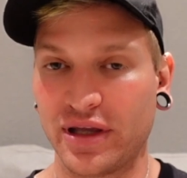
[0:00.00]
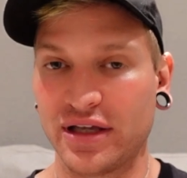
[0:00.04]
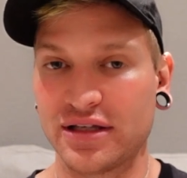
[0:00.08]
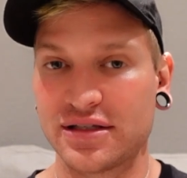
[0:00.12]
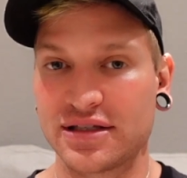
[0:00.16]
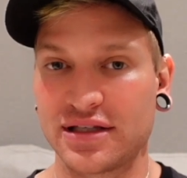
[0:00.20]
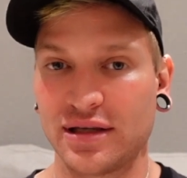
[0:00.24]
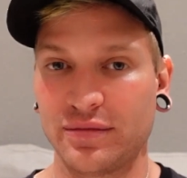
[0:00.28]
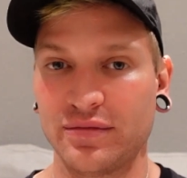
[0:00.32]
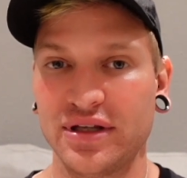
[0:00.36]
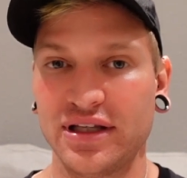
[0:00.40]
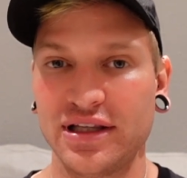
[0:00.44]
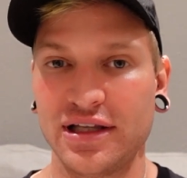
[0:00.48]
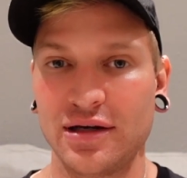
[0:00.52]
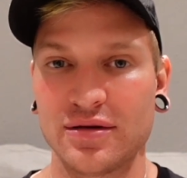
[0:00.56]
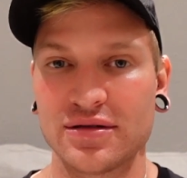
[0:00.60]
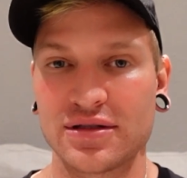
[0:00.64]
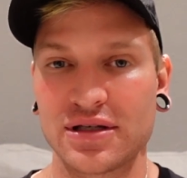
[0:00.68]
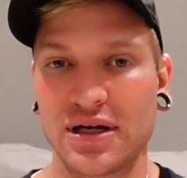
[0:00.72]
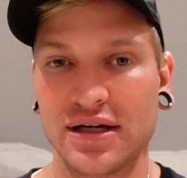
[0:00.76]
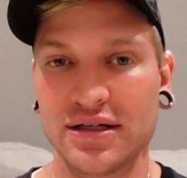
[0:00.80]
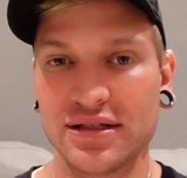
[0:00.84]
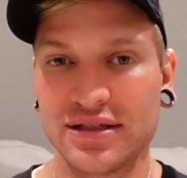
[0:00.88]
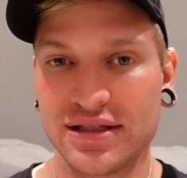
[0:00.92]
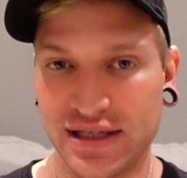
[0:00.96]
It's something that was
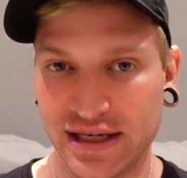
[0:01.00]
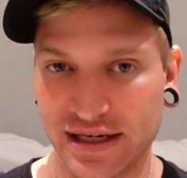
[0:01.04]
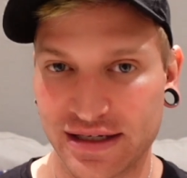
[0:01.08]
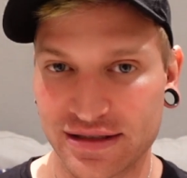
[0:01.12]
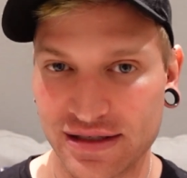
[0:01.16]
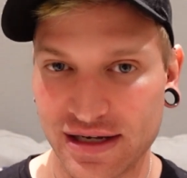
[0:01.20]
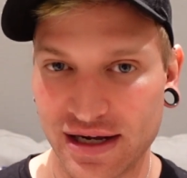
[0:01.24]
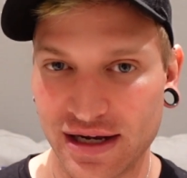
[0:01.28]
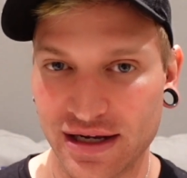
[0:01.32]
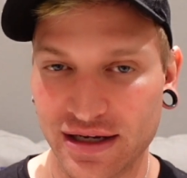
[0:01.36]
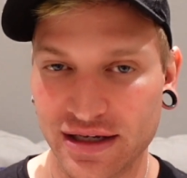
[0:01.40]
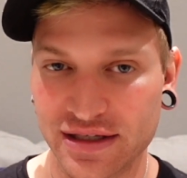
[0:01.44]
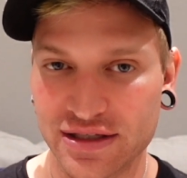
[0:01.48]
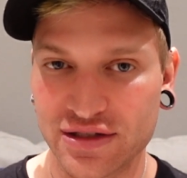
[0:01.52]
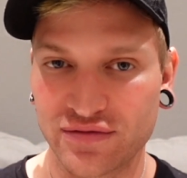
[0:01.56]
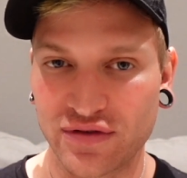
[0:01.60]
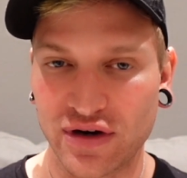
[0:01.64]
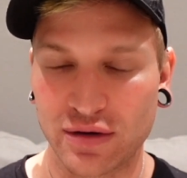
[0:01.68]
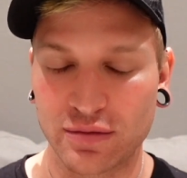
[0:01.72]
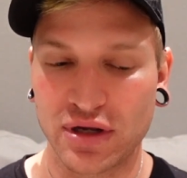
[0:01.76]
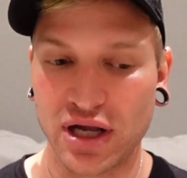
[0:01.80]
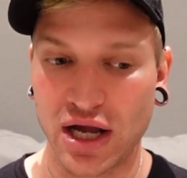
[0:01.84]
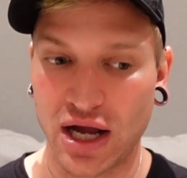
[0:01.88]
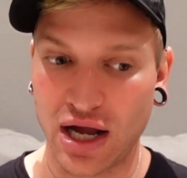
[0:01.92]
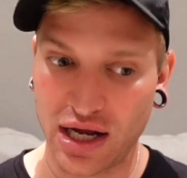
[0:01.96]
on TikTok. It's
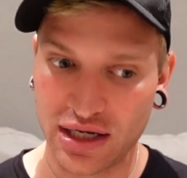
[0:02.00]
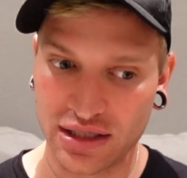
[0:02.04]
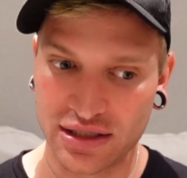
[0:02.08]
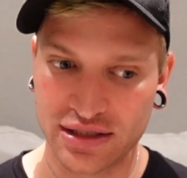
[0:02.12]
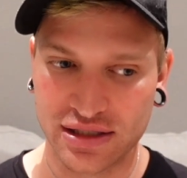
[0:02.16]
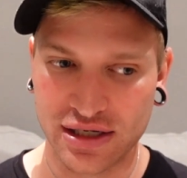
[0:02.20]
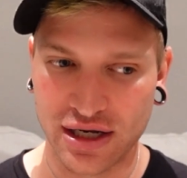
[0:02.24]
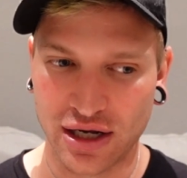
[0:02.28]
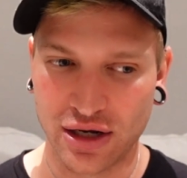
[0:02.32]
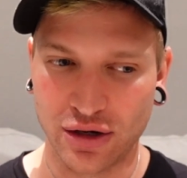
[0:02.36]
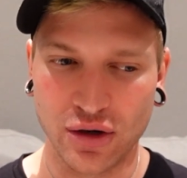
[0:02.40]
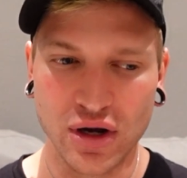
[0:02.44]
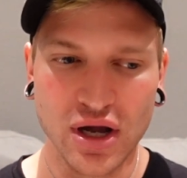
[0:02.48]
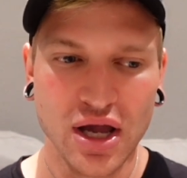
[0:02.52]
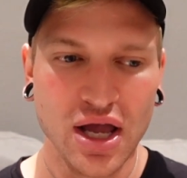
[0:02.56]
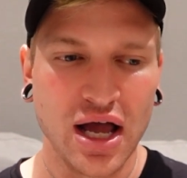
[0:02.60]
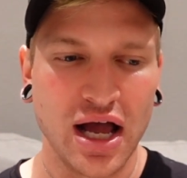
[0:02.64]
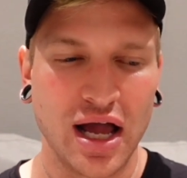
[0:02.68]
from Costco.